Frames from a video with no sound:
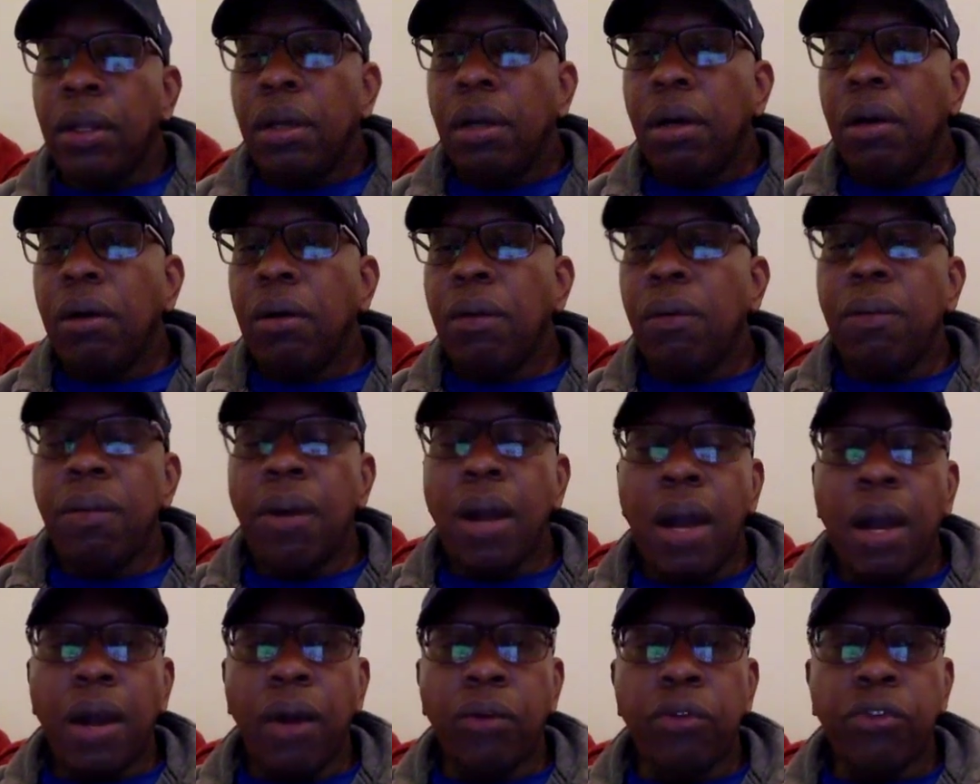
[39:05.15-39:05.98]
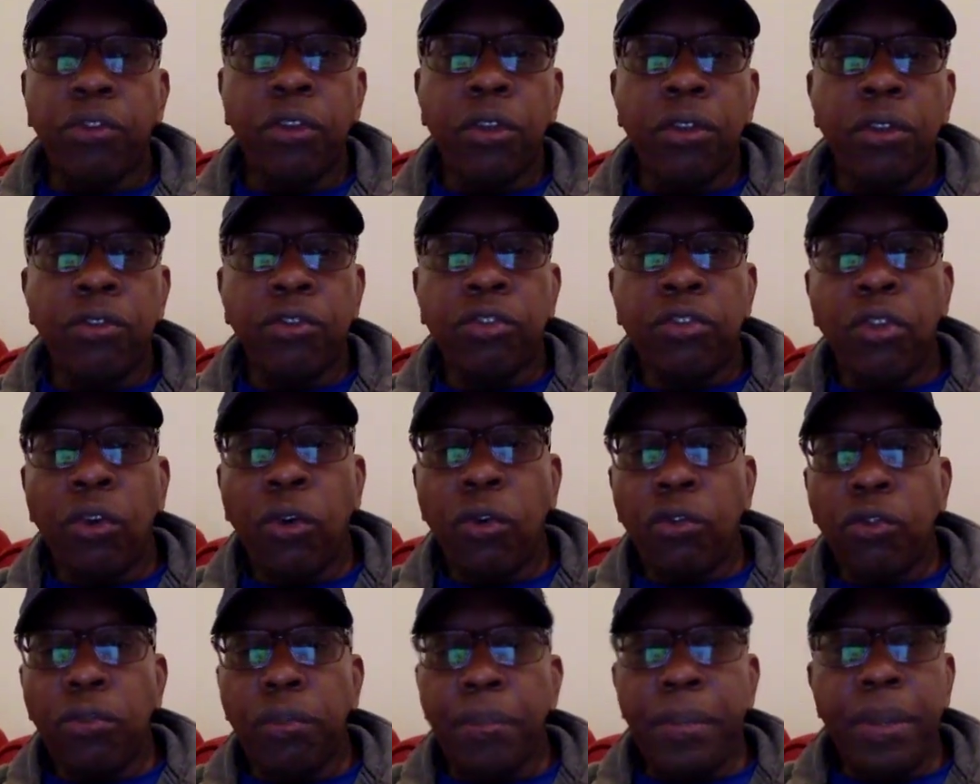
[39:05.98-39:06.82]
Oh, wow. So, it shows
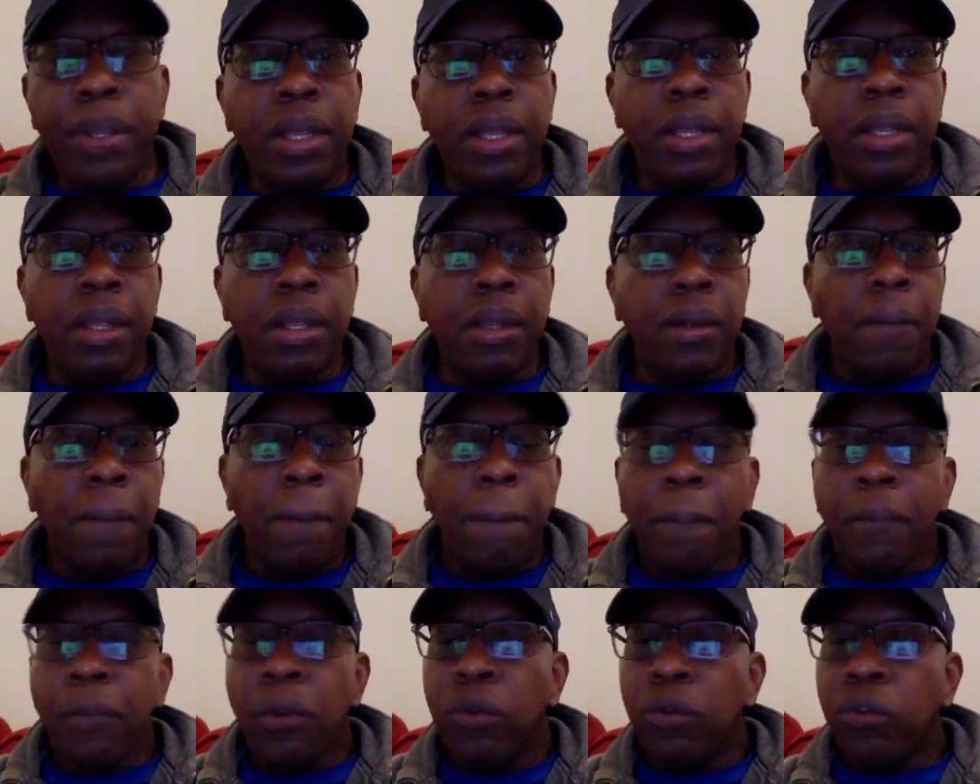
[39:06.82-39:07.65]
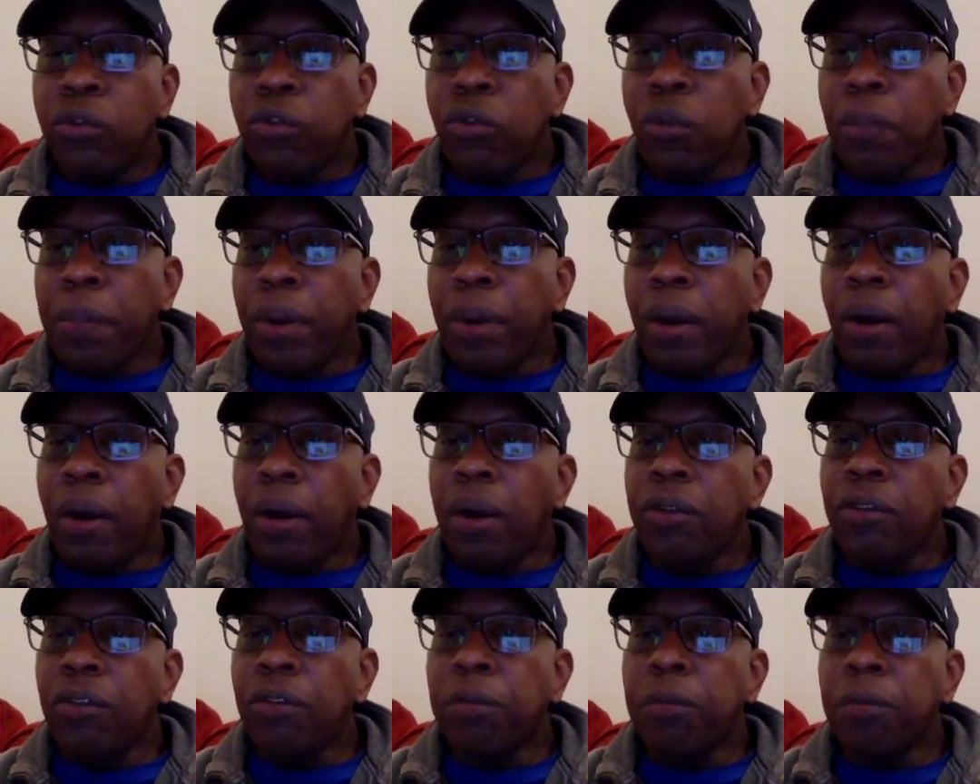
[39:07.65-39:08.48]
me Super Hearts
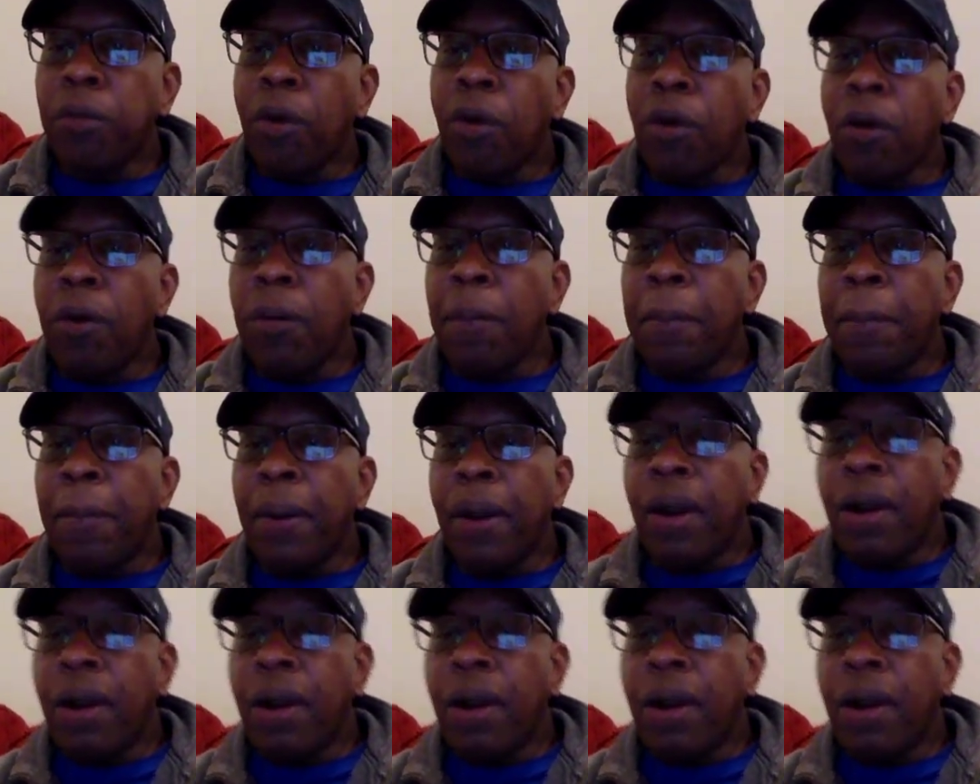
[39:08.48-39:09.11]
from,